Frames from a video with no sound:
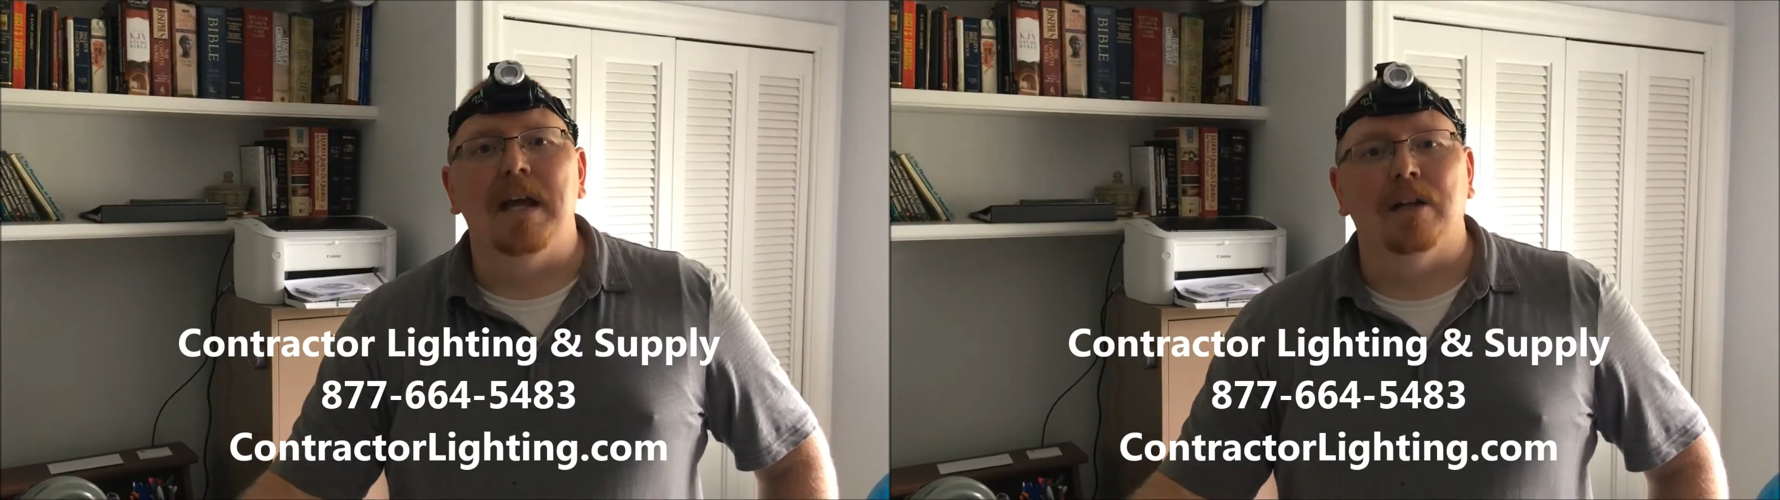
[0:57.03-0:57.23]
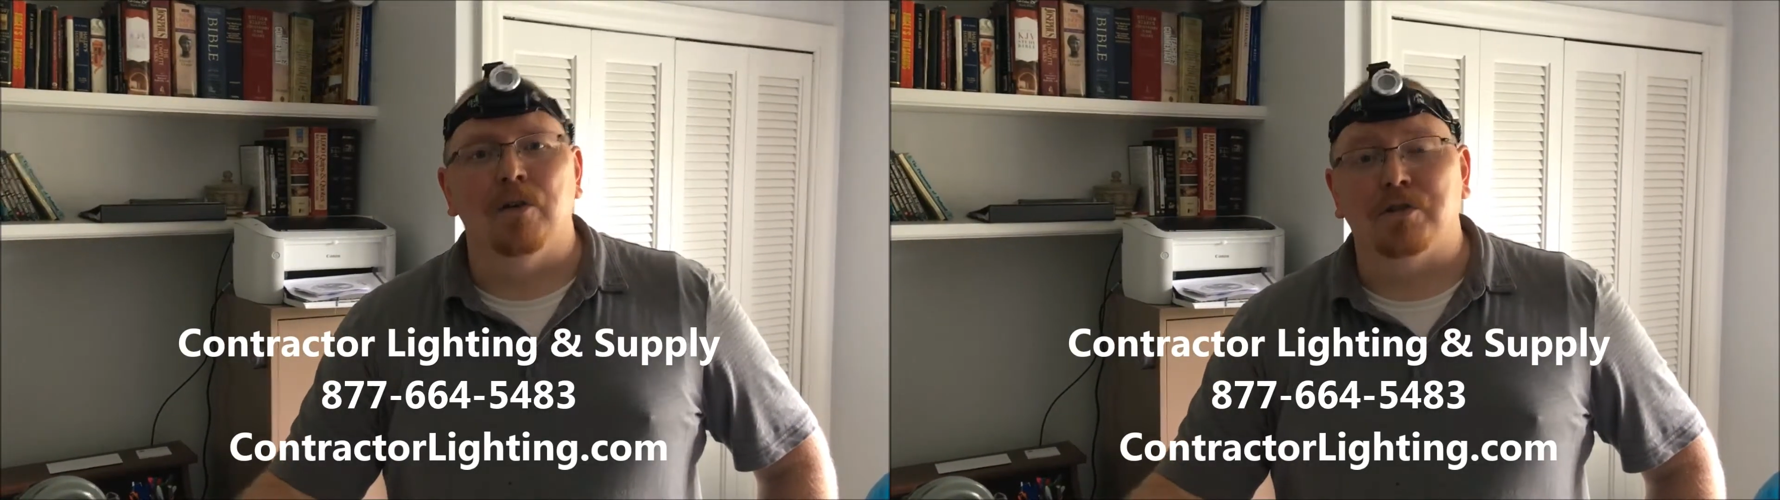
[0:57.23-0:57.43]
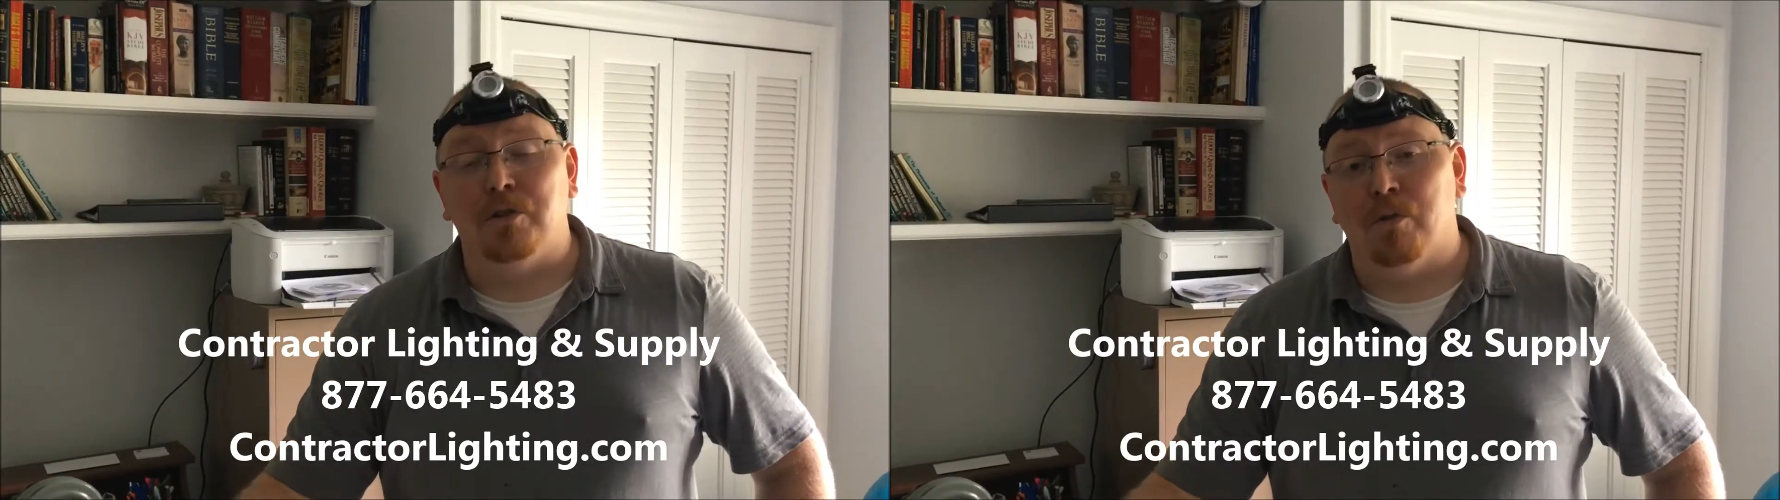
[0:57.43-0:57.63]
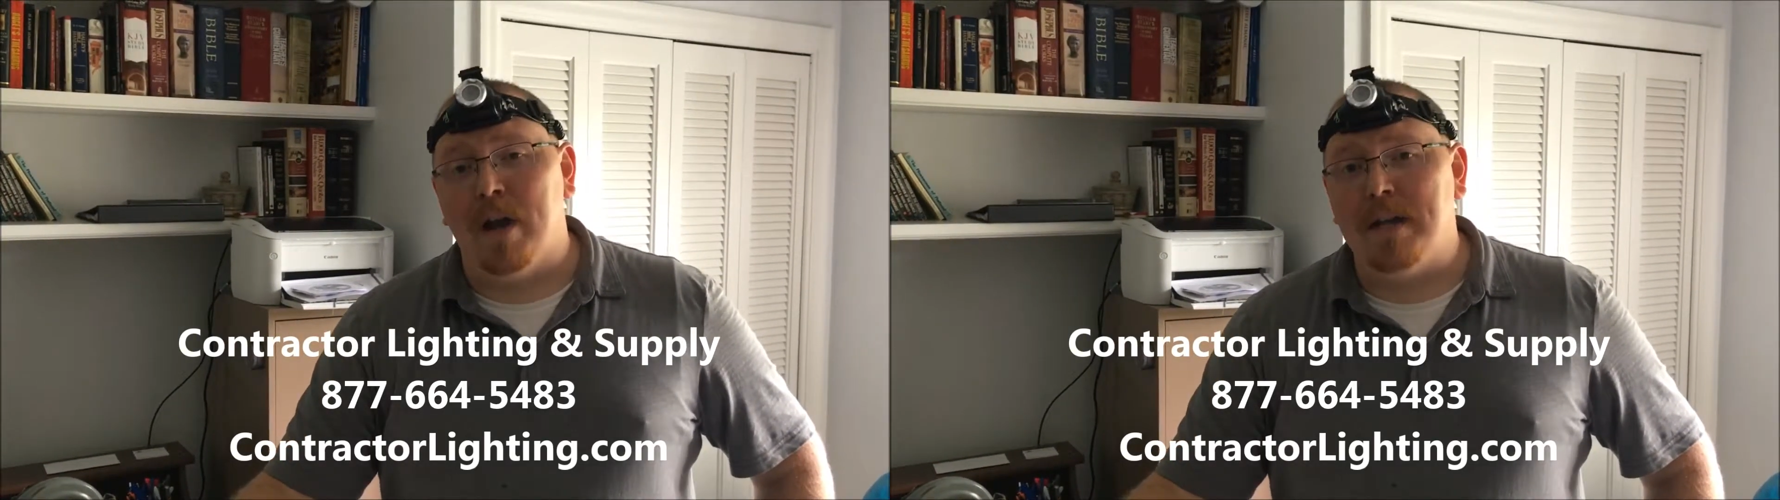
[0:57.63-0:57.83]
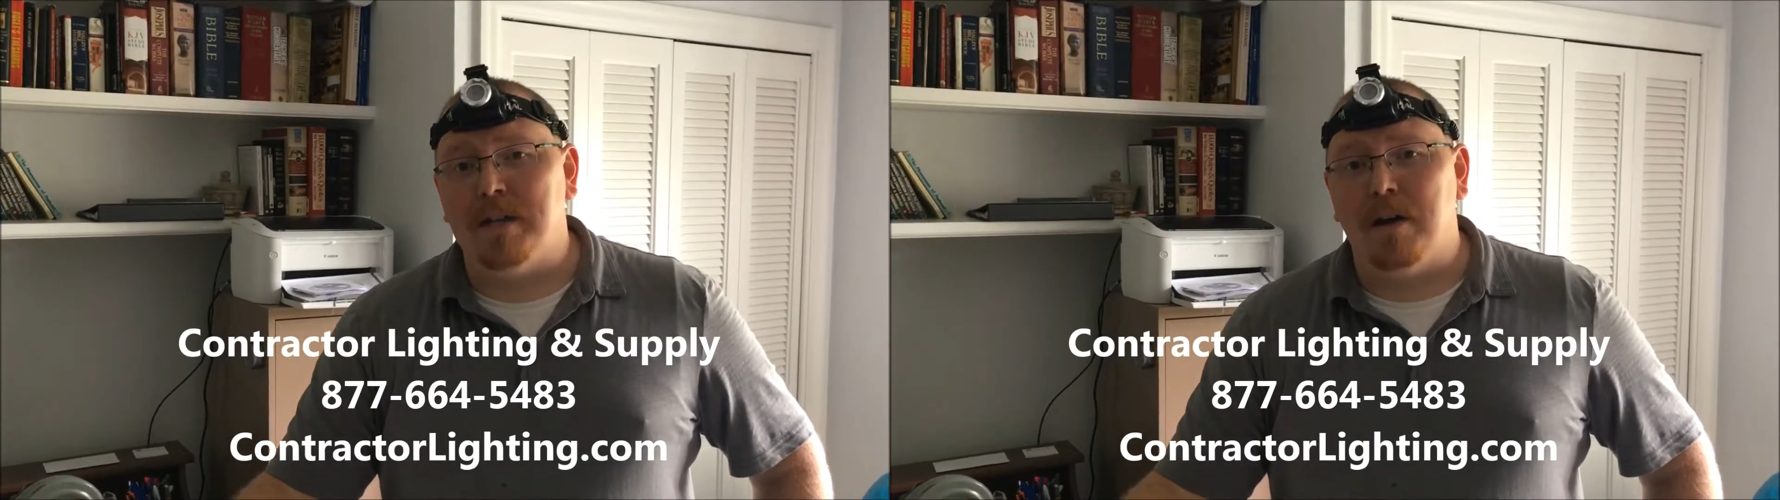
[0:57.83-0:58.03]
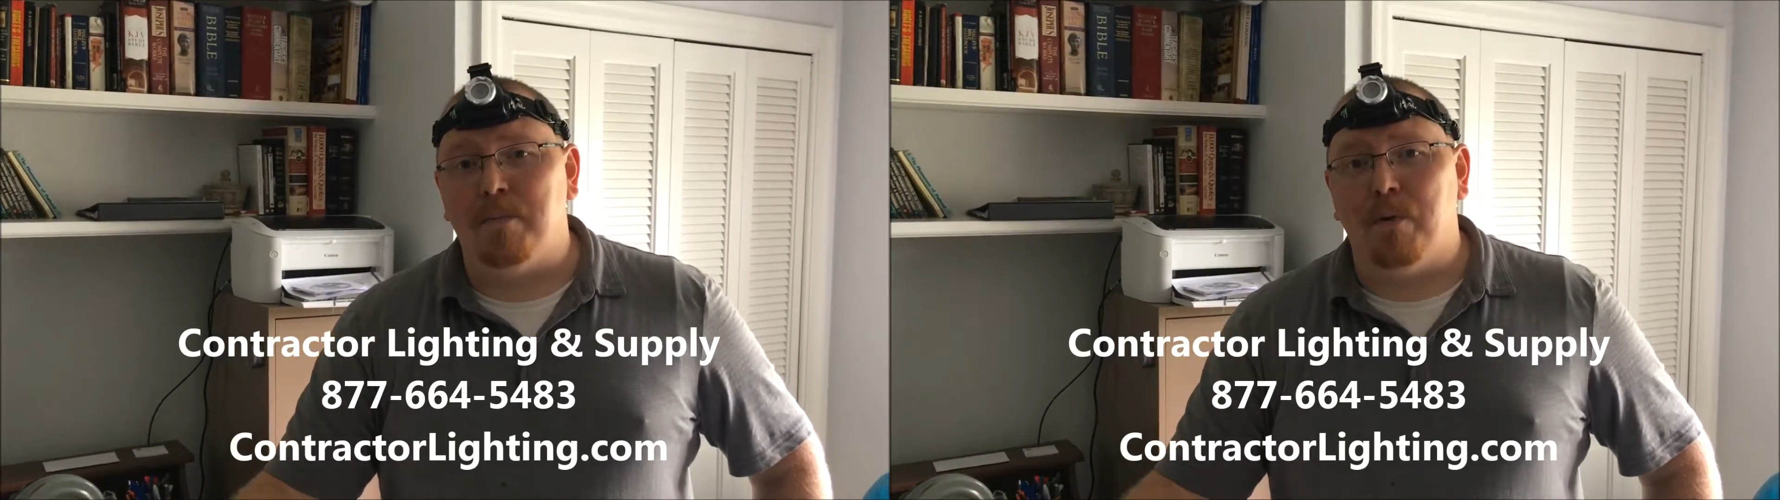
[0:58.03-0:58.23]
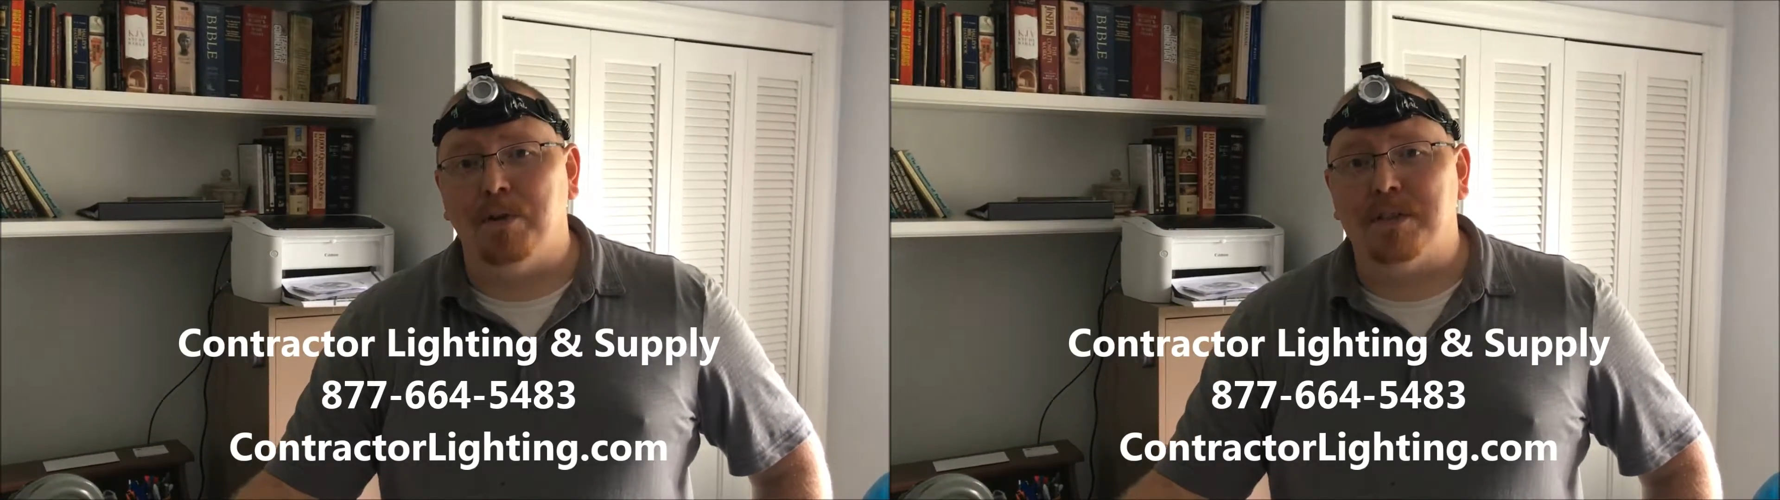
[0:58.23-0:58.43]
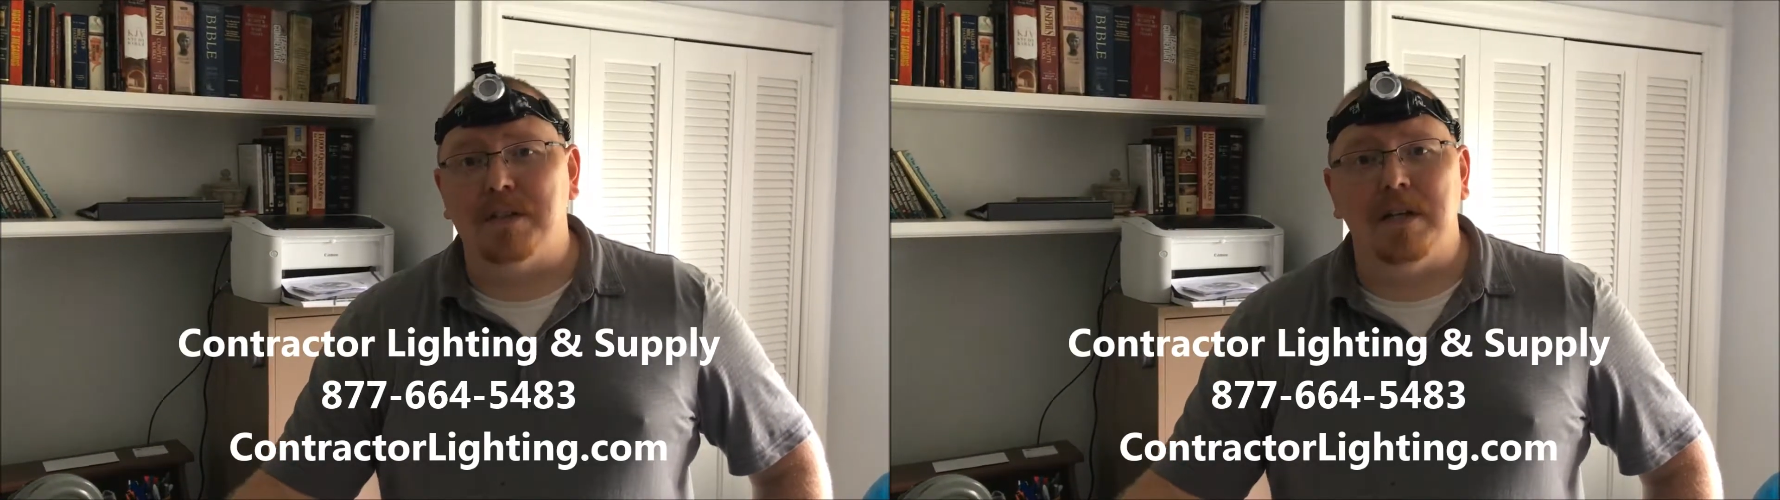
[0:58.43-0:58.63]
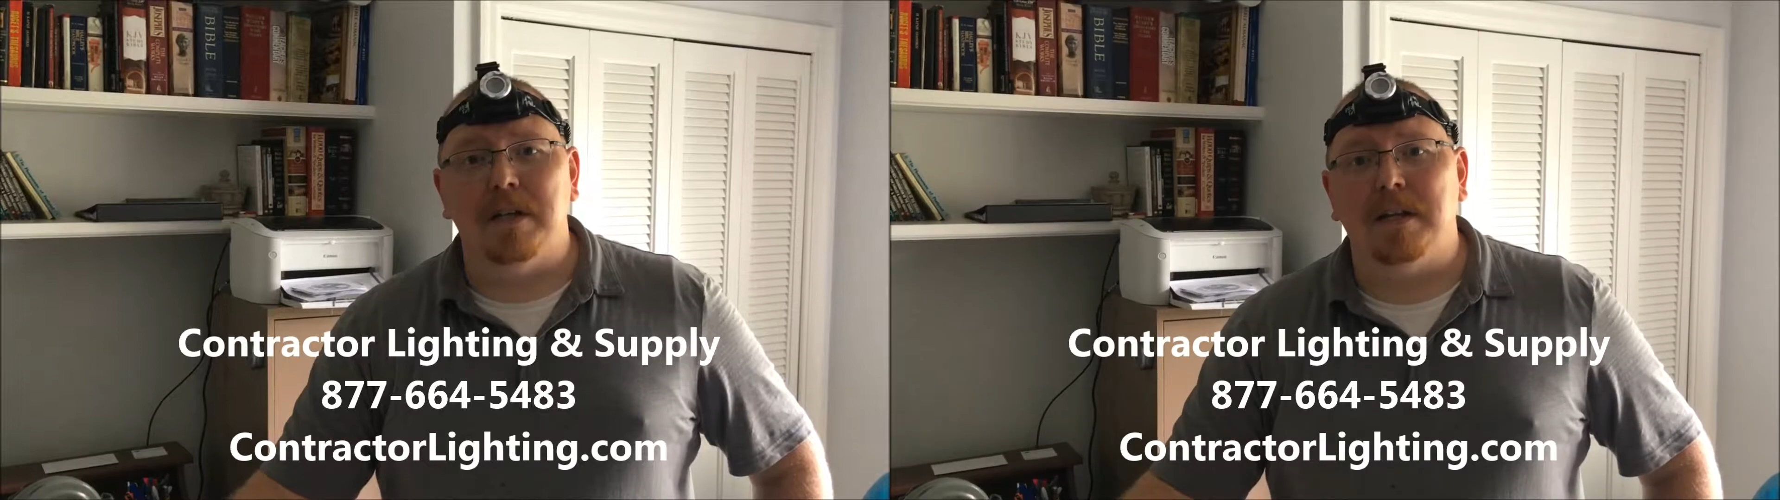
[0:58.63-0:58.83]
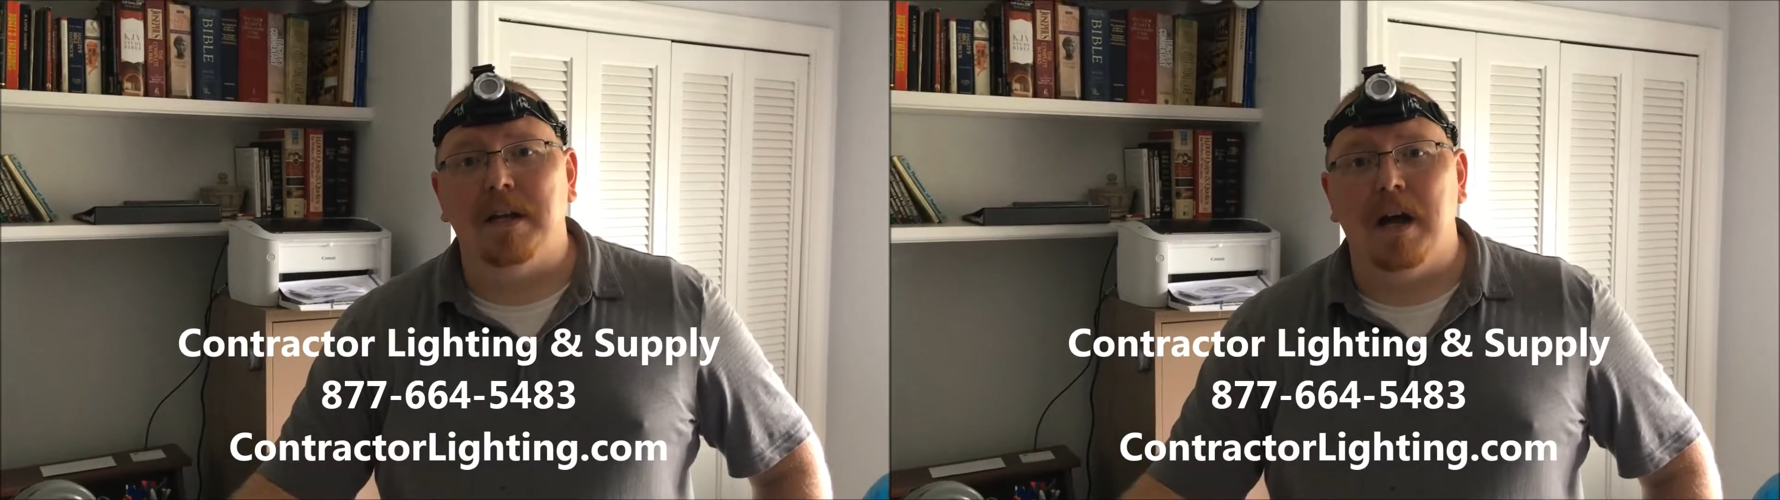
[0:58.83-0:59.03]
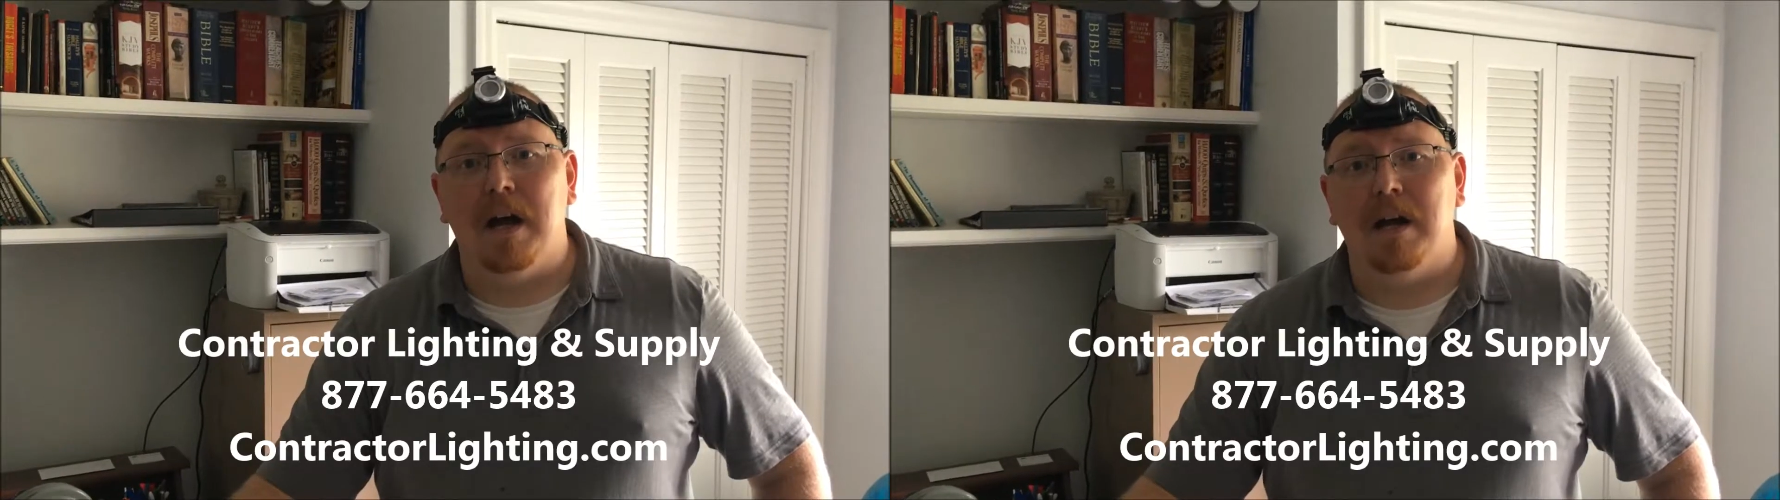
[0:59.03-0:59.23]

It looks great up on the ceiling.